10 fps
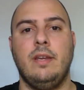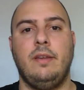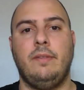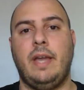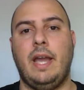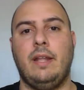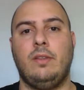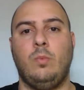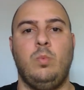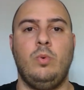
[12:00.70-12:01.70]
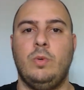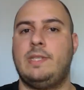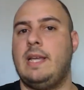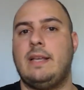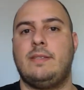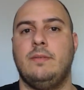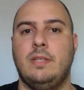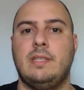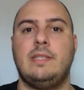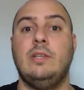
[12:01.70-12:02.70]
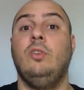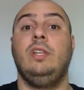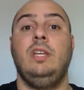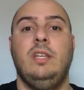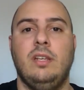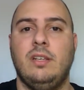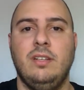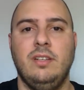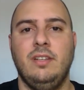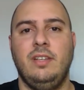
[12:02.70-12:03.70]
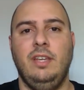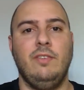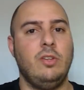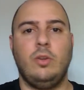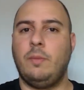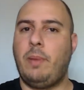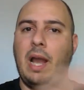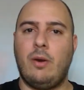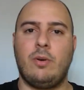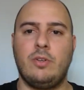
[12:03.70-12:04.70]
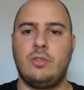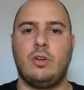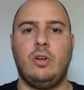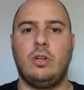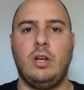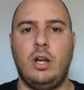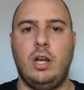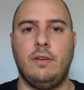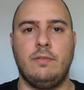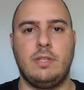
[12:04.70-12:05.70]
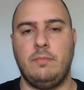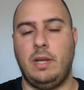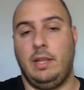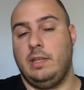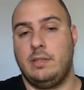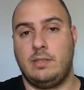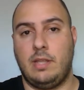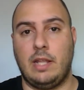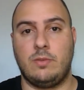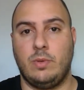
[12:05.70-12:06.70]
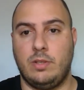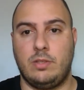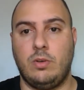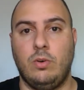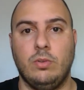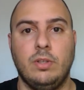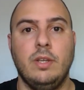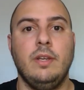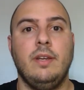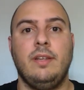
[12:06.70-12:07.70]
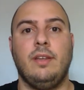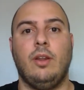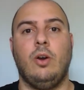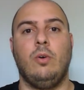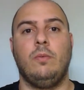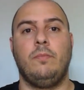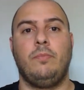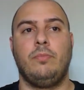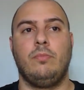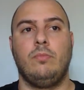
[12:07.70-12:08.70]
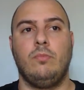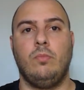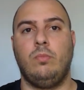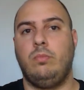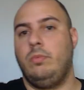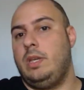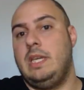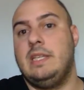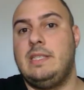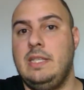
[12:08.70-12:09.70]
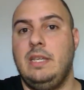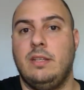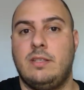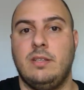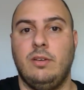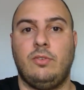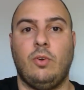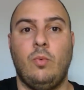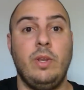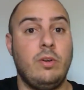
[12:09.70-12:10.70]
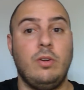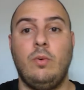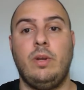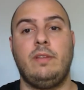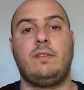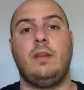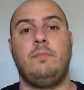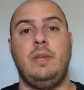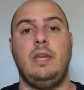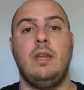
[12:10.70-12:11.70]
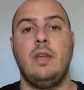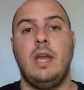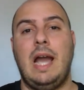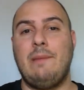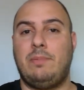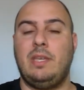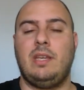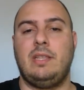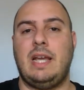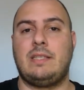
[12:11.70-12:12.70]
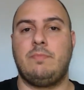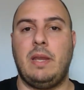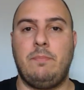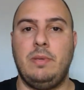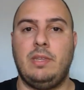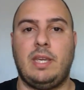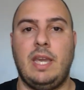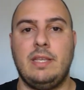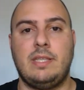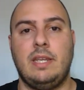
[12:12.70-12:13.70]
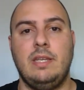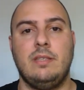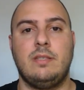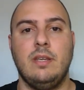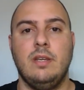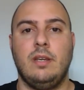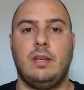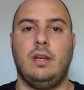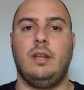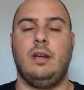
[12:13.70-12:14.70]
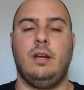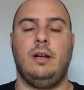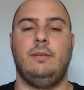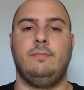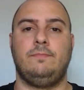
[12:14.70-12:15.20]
that the Wu assassin is still needed. Even though the powers are all gone, at least that's what is told, he is needed still. So we don't know what it's going to be. I'm thinking that might be the case, that he's going to